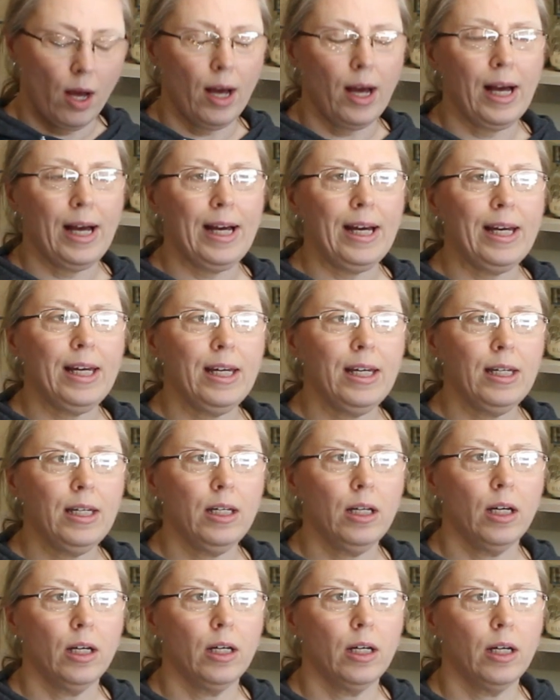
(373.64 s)

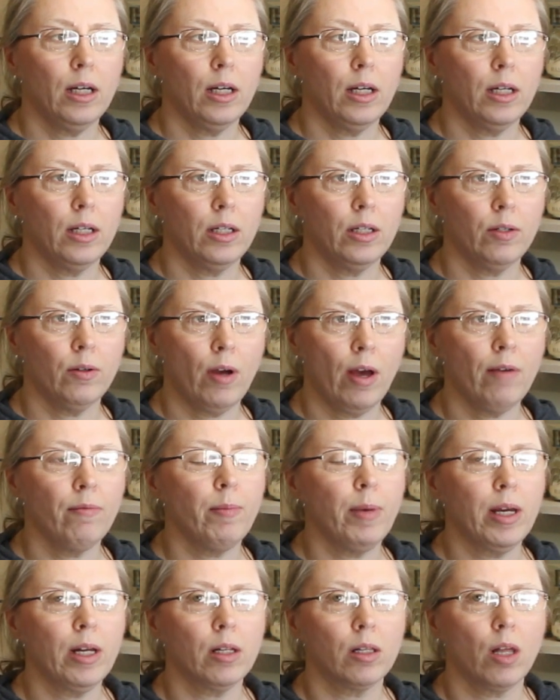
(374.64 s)
I have
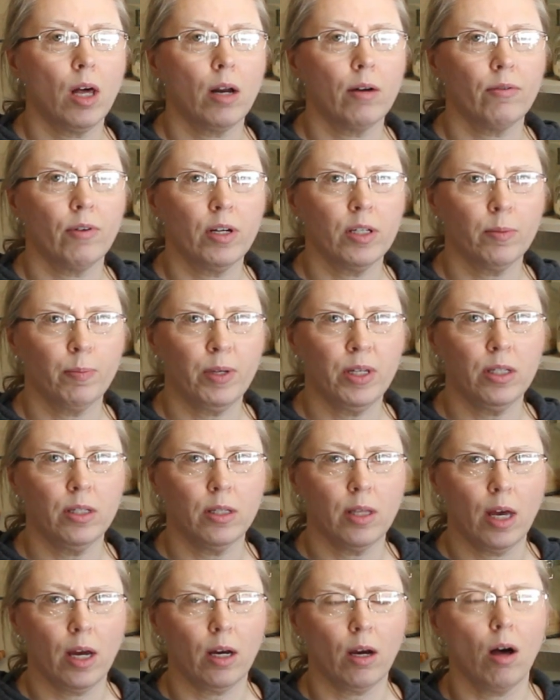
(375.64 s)
made a lot of
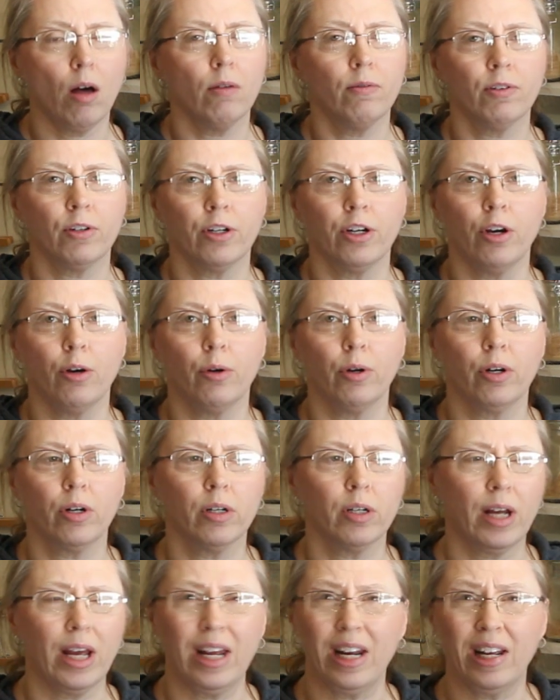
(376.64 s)
recipes that call for
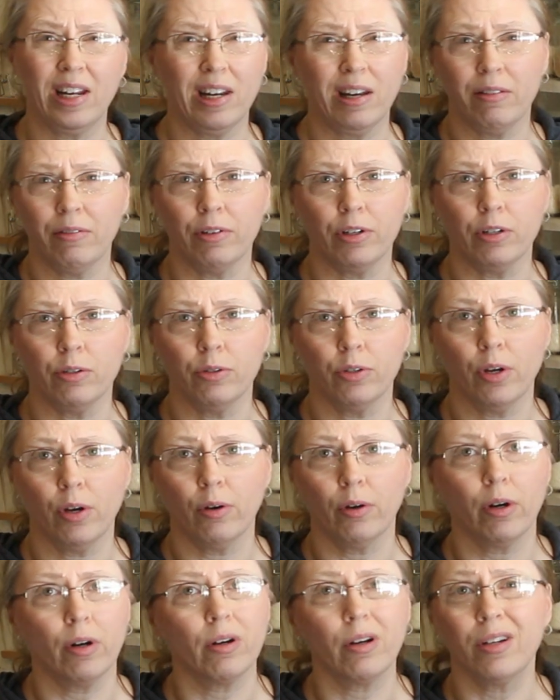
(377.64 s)
yogurt, and I never use
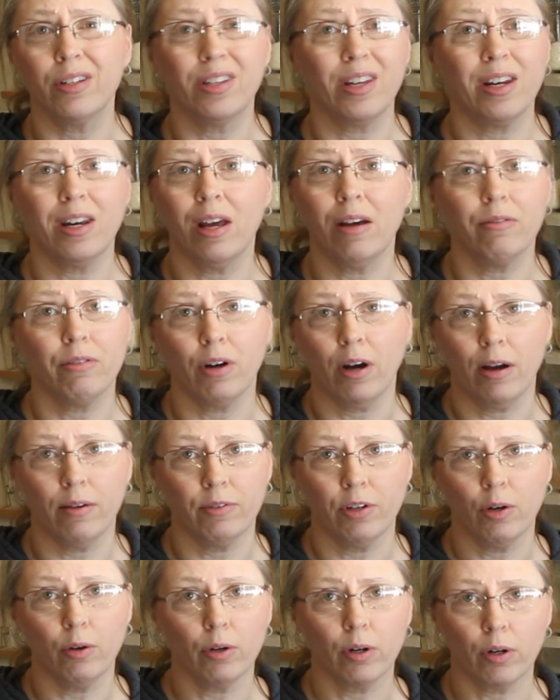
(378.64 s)
yogurt because I never
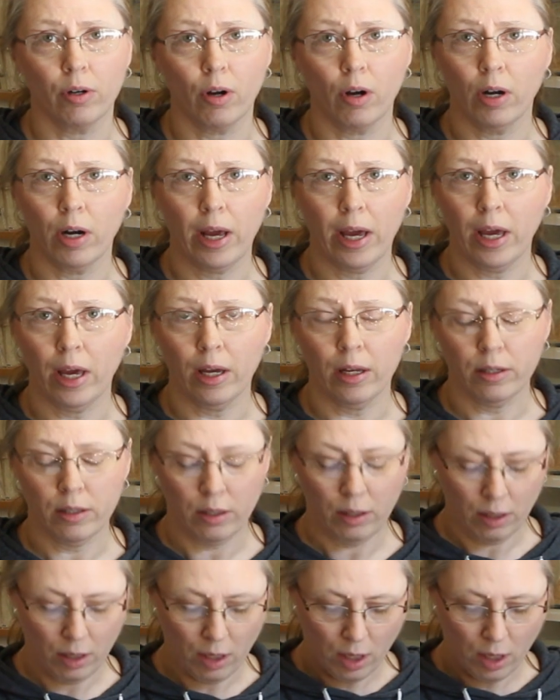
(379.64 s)
have yogurt on hand.